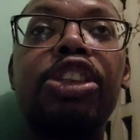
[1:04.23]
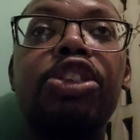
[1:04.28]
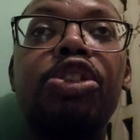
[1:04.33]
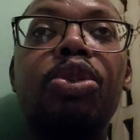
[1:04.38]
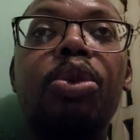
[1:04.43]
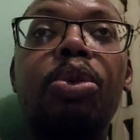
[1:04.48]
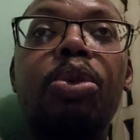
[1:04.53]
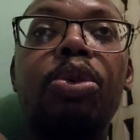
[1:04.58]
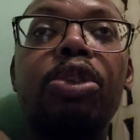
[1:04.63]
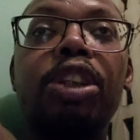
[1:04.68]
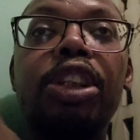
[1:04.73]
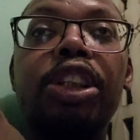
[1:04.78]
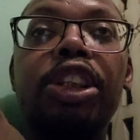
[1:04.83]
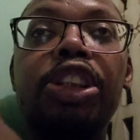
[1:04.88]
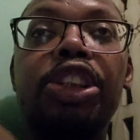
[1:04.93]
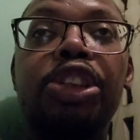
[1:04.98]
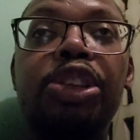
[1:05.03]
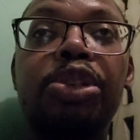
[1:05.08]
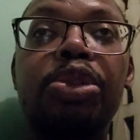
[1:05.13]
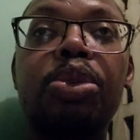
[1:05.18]
could go to
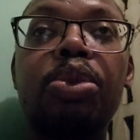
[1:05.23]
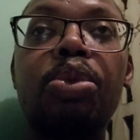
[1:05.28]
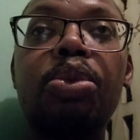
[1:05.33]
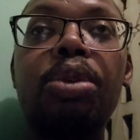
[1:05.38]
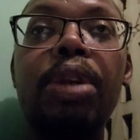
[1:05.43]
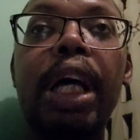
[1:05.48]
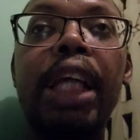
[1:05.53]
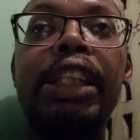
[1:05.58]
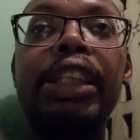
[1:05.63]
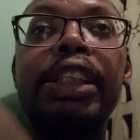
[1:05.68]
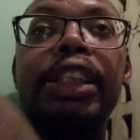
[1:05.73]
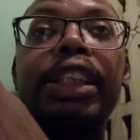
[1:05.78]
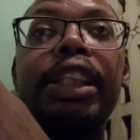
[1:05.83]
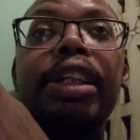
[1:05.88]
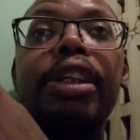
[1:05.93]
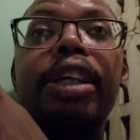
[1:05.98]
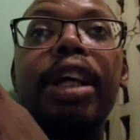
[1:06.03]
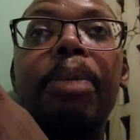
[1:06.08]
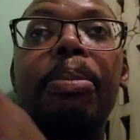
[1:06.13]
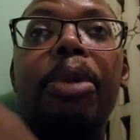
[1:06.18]
the school and
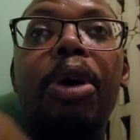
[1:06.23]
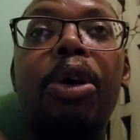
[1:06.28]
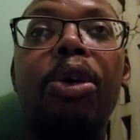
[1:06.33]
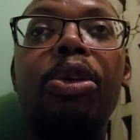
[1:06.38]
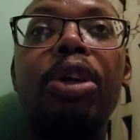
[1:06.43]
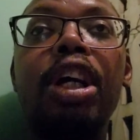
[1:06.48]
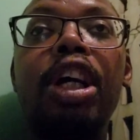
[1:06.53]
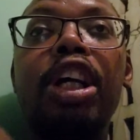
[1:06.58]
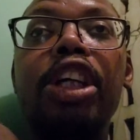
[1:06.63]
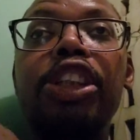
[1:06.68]
see about